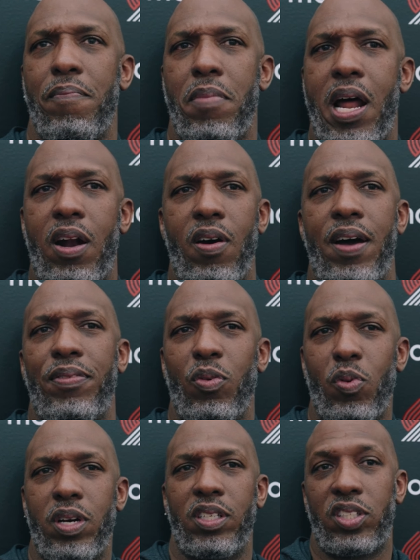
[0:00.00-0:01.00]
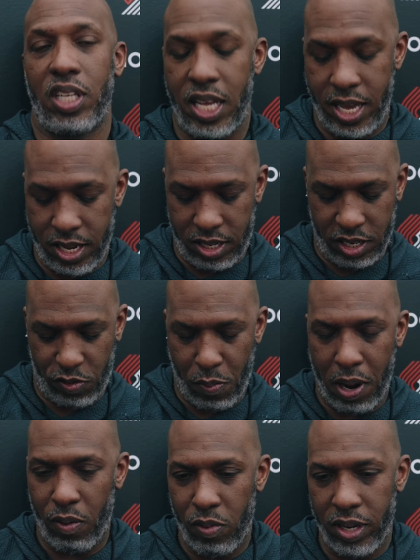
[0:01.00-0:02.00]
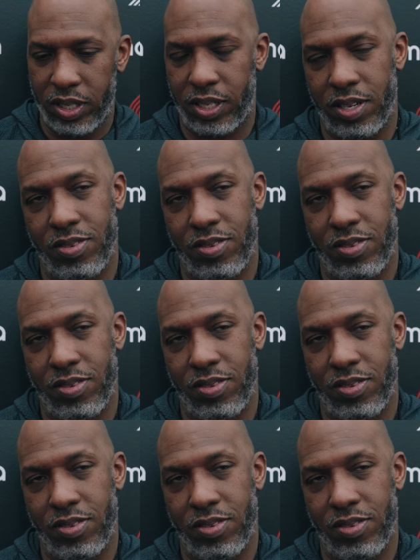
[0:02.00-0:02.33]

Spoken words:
But I don't have to wear the sling. It's just for my wrist. So.